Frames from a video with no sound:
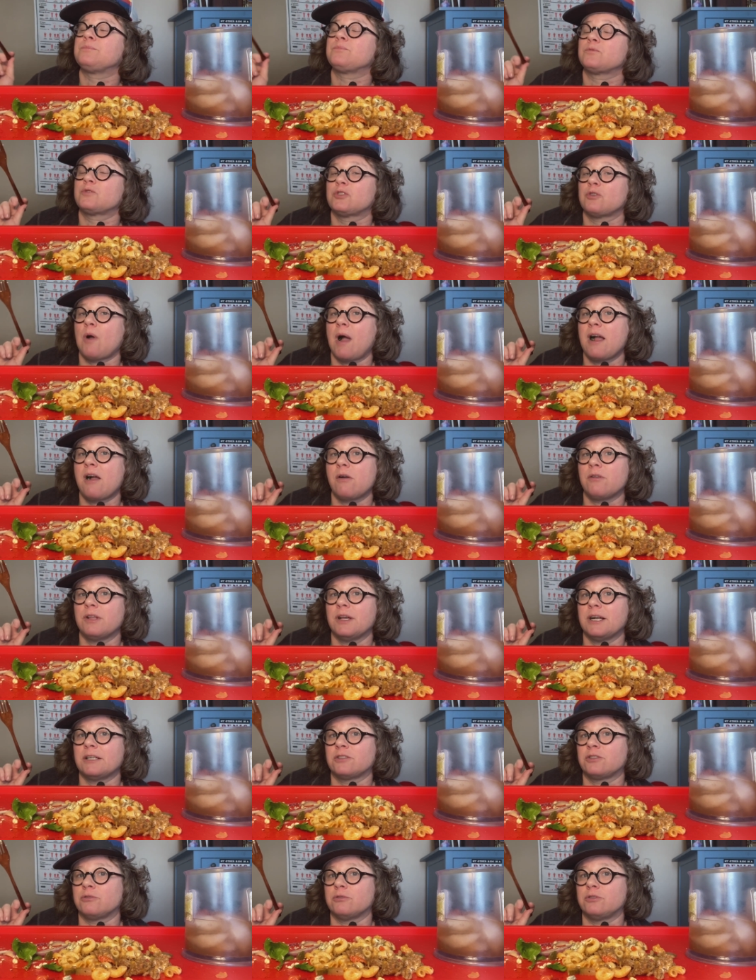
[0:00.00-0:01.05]
So I go the
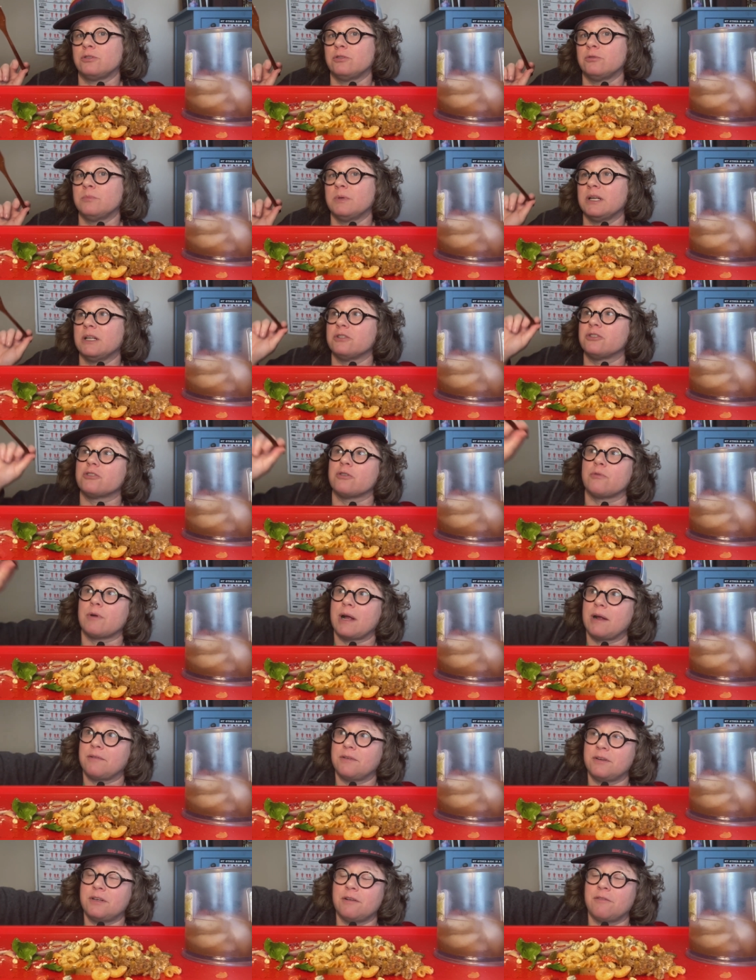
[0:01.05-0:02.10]
extra 2 minutes
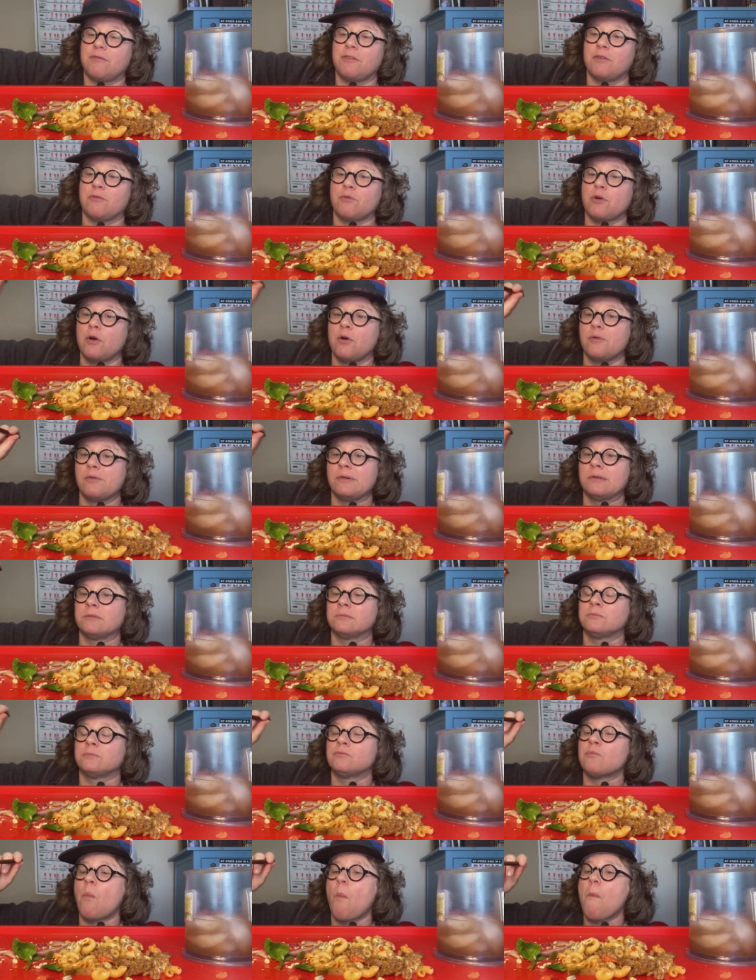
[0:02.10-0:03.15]
around a different road
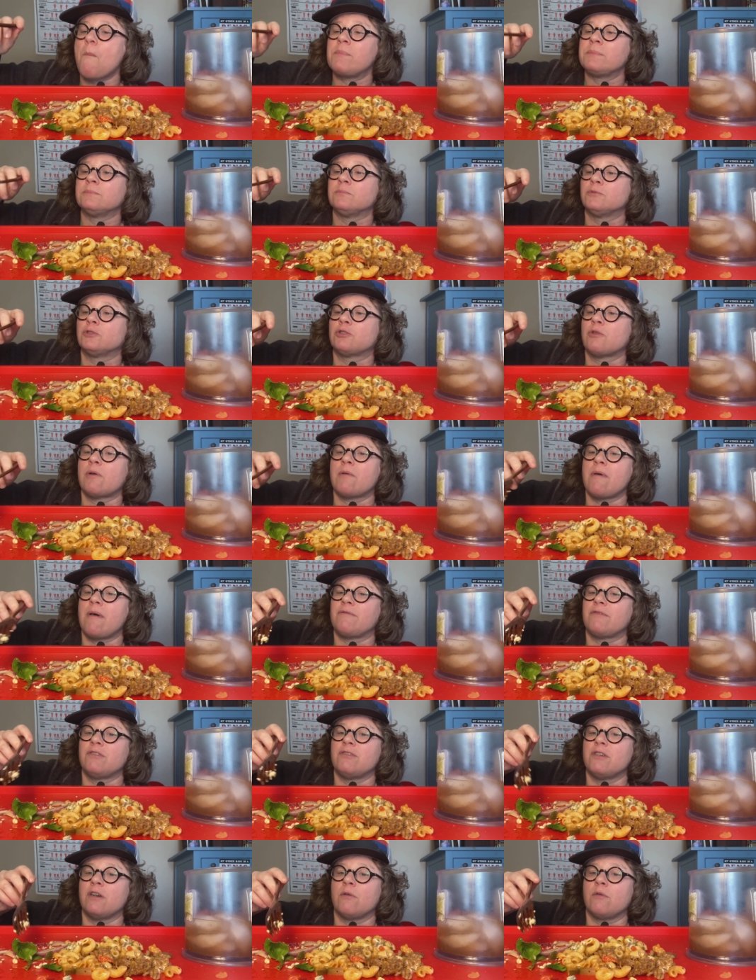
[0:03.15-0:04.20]
so I don't have
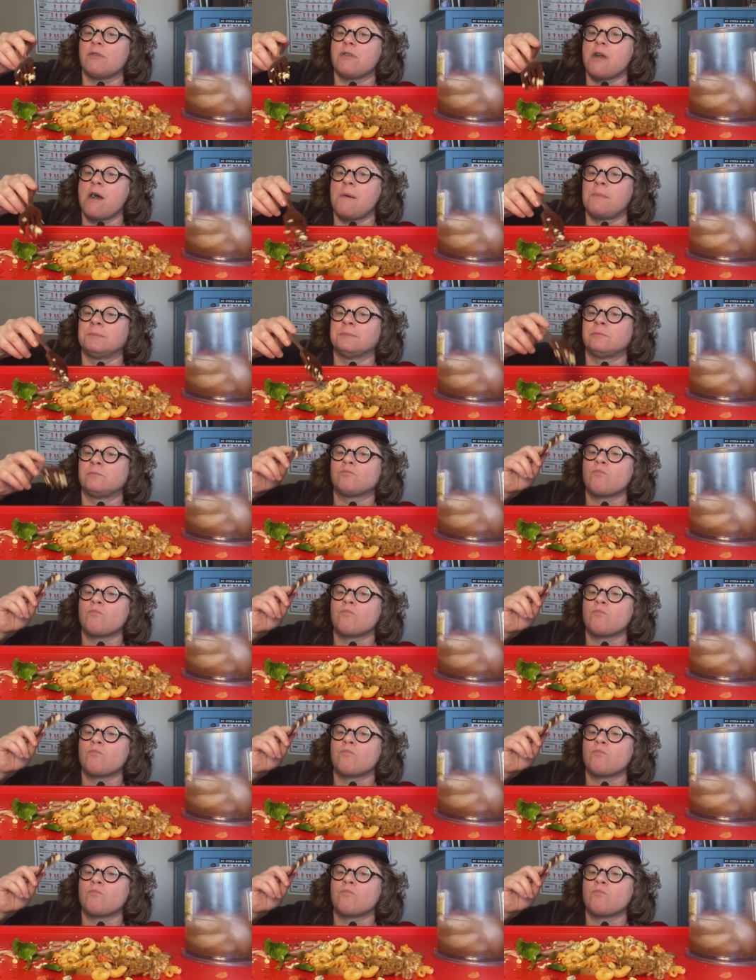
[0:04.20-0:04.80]
to deal with it.